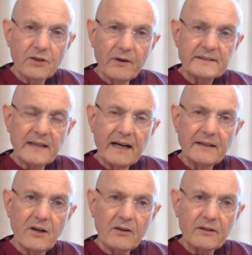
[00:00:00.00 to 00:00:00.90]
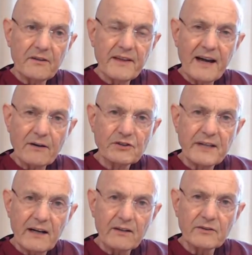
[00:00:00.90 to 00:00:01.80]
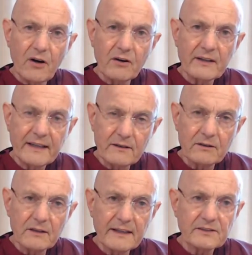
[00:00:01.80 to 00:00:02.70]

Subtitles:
So it's not thou shalt not kill.